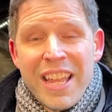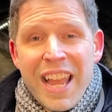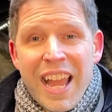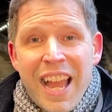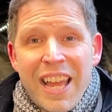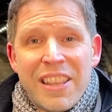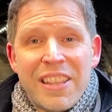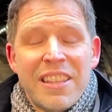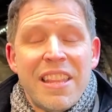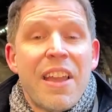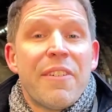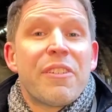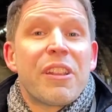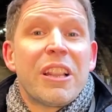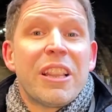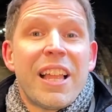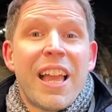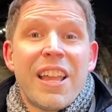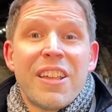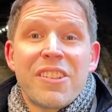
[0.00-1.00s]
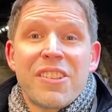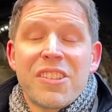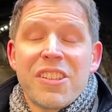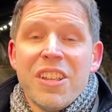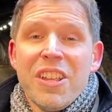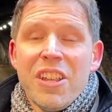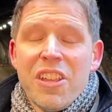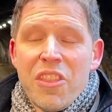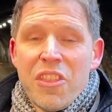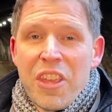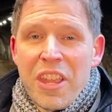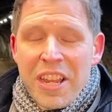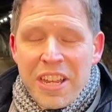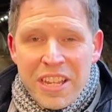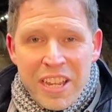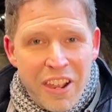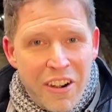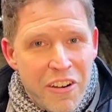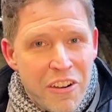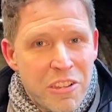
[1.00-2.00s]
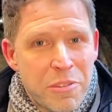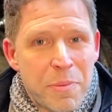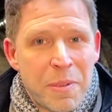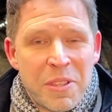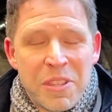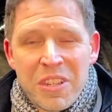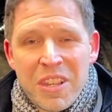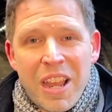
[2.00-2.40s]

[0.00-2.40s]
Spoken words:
And nevertheless, the encouragements